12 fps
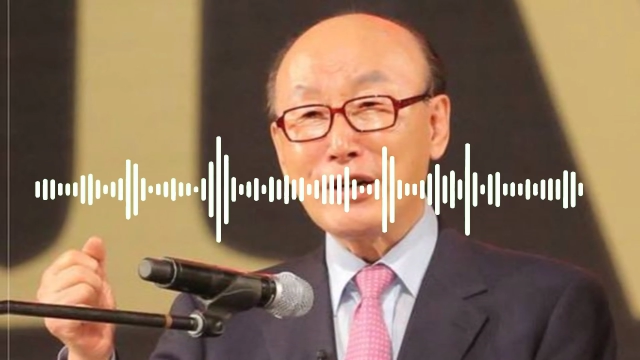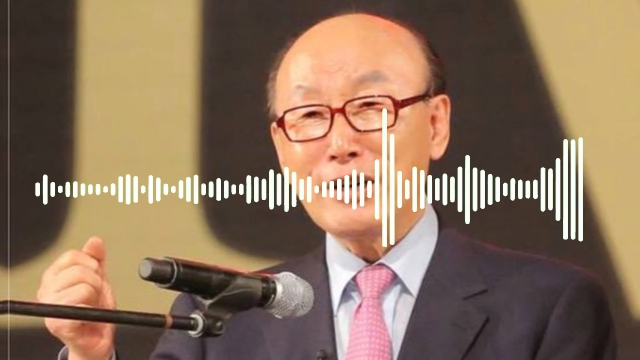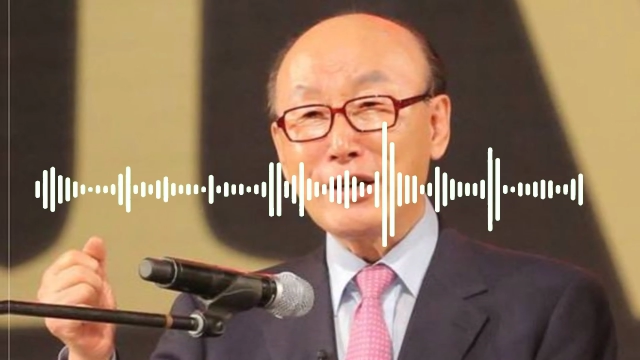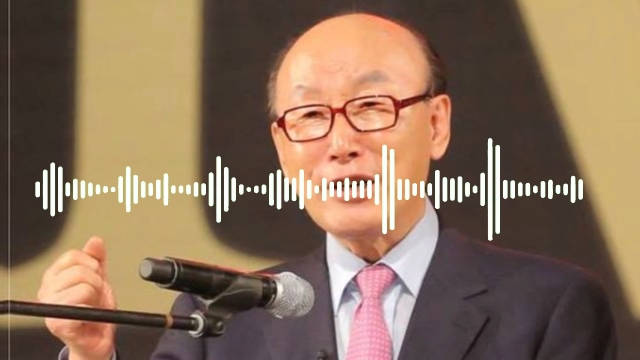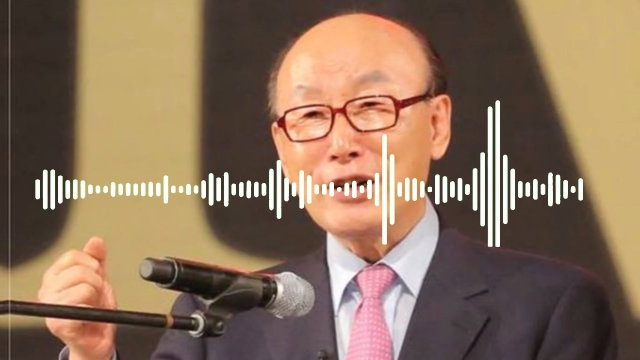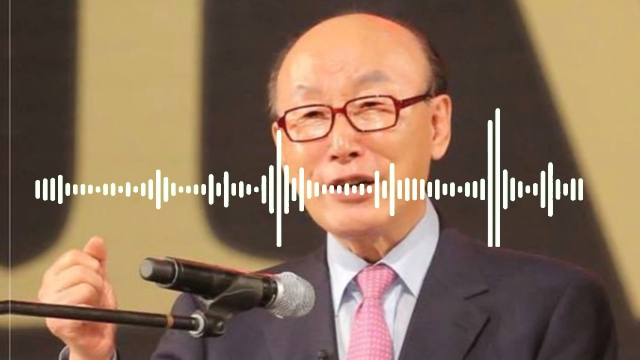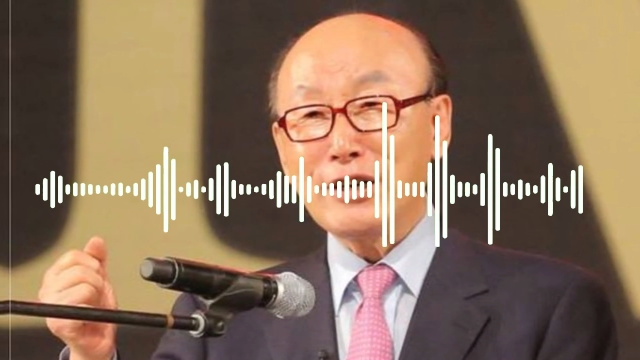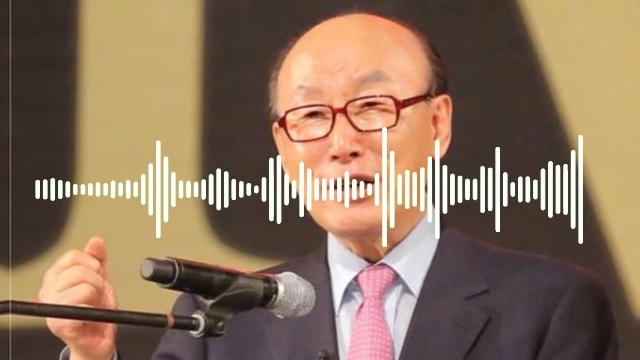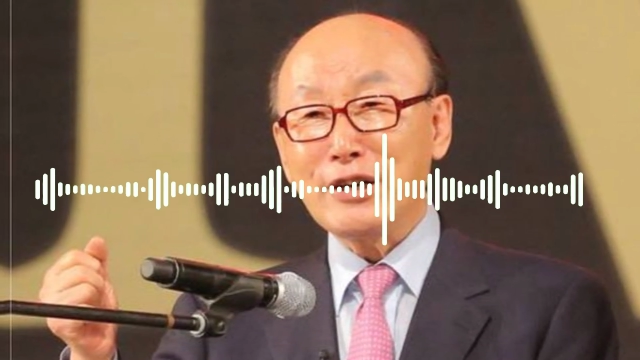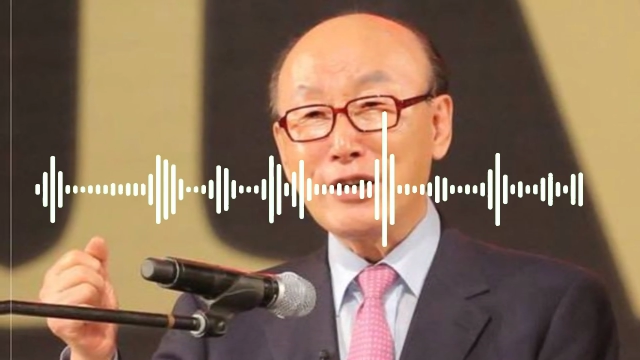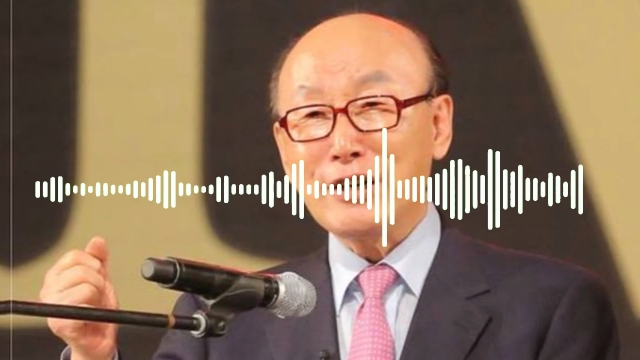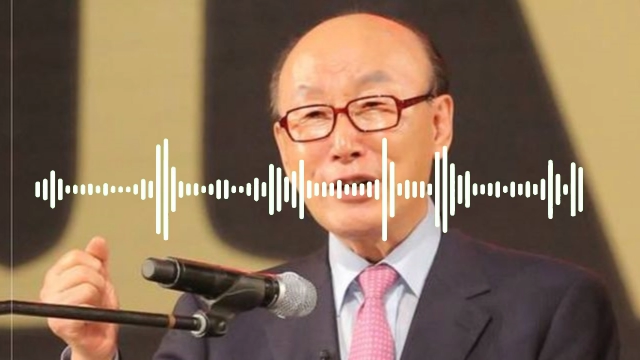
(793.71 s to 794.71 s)
my
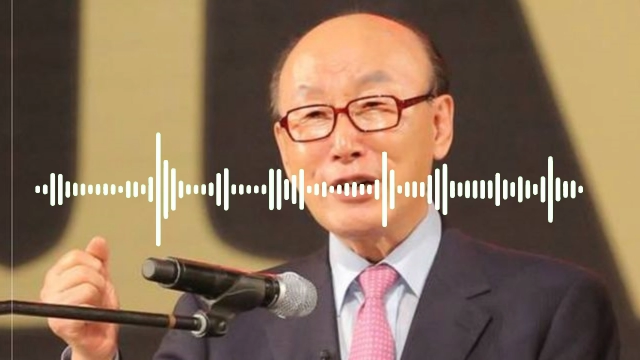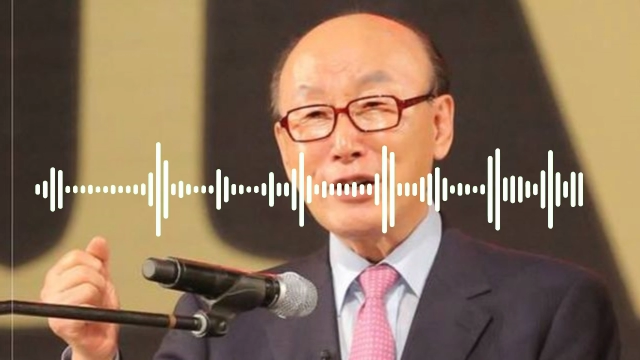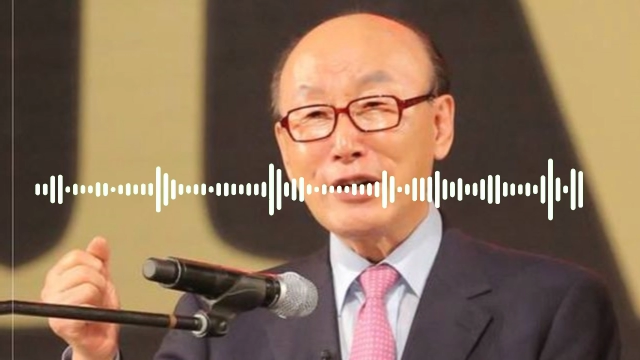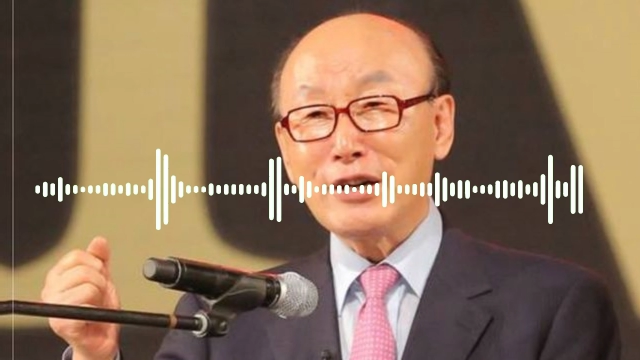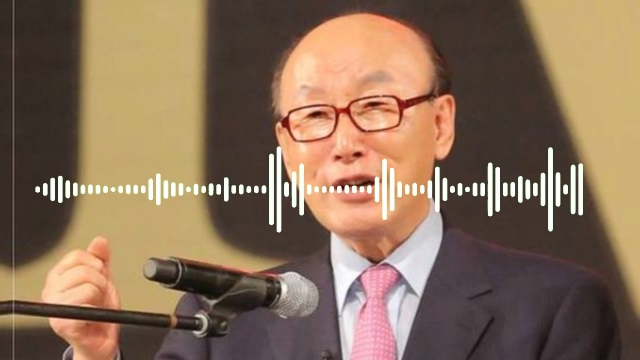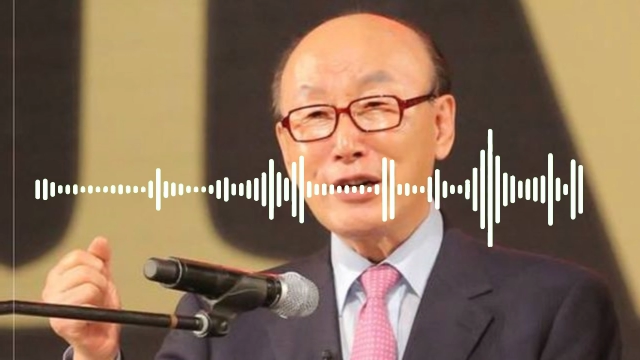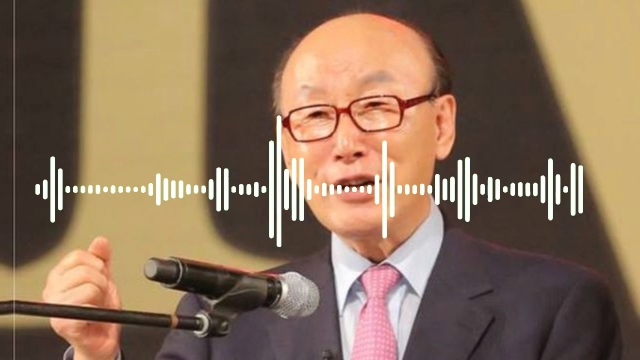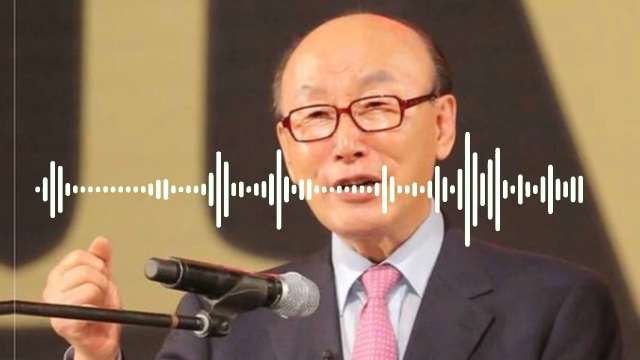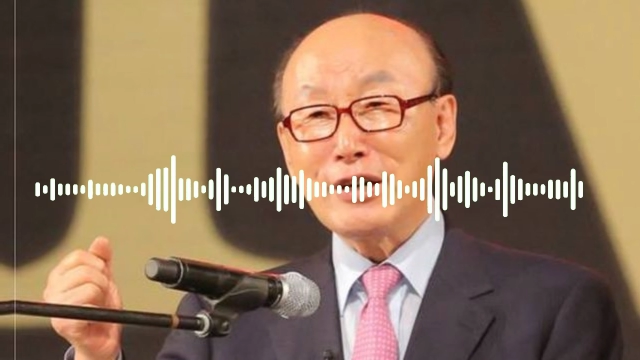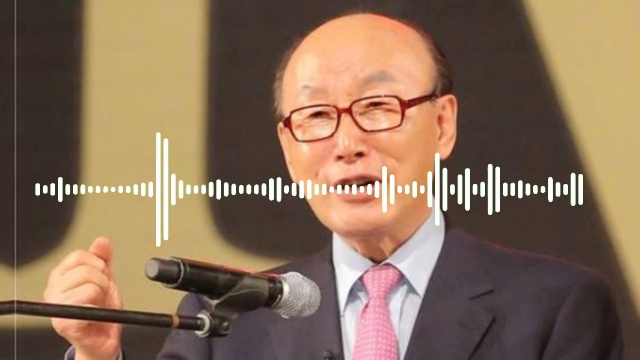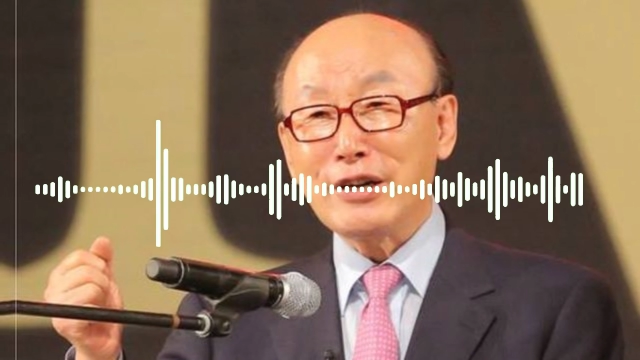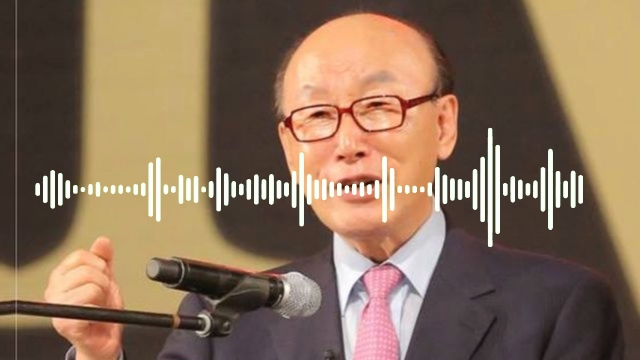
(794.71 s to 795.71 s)
deathbed. Since that
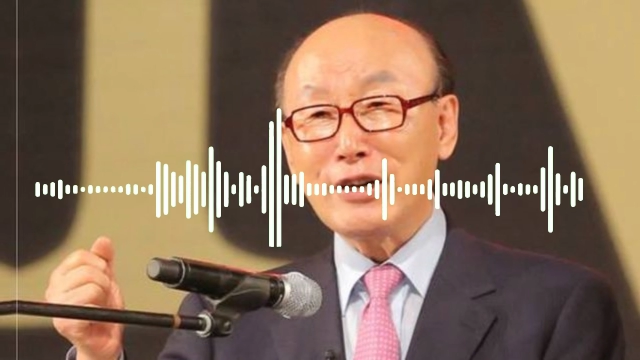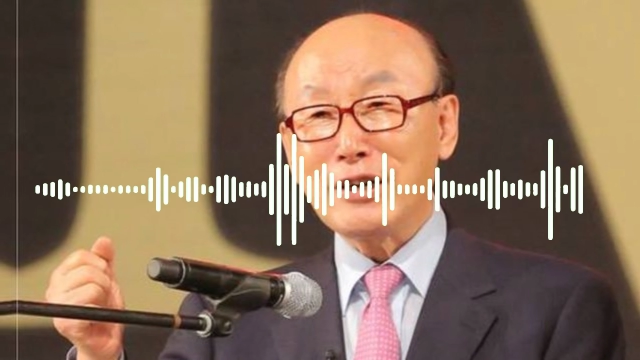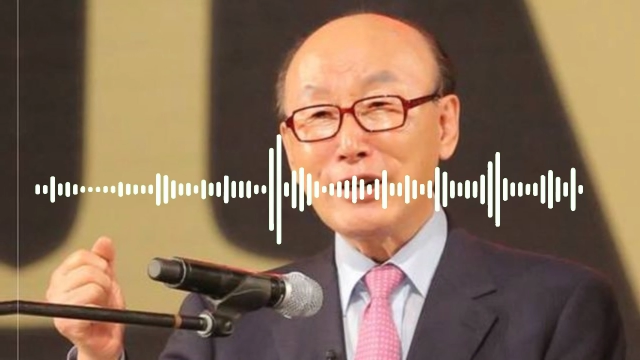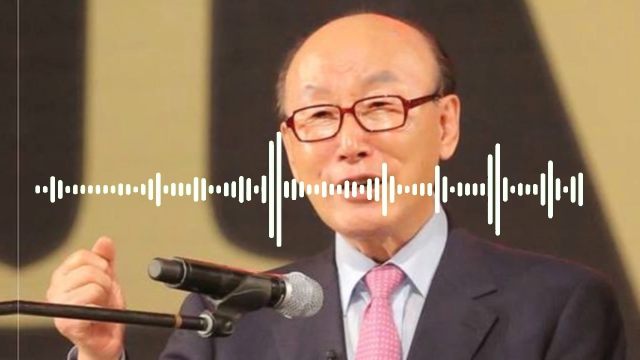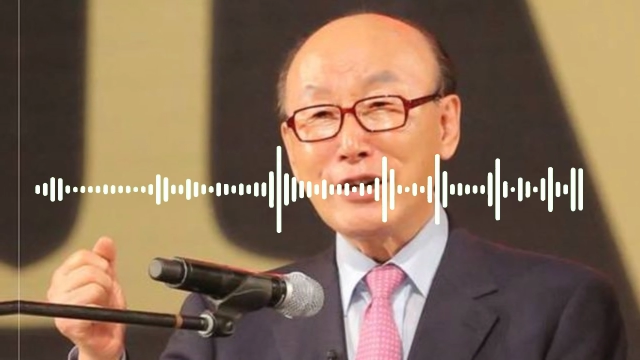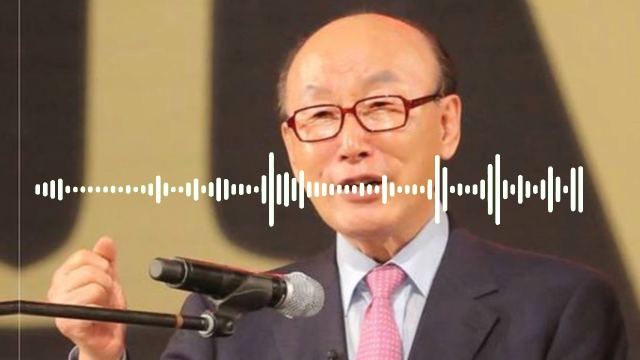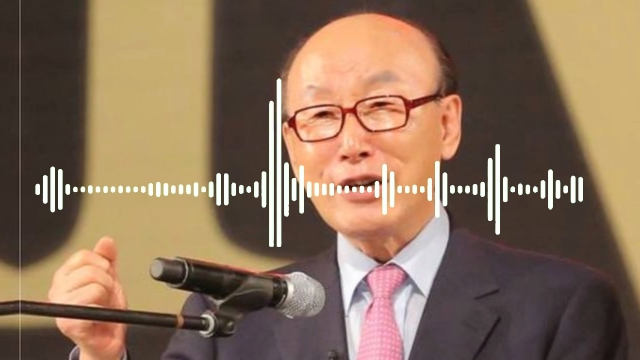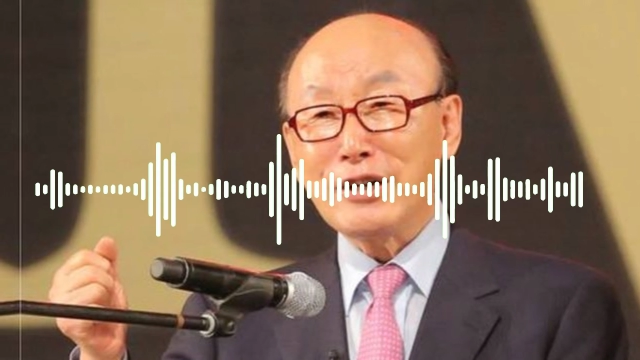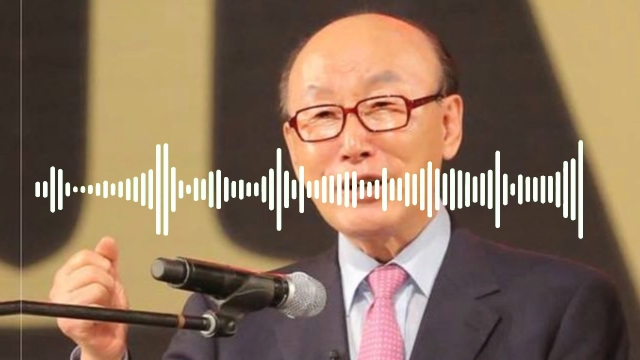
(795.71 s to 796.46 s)
time until now,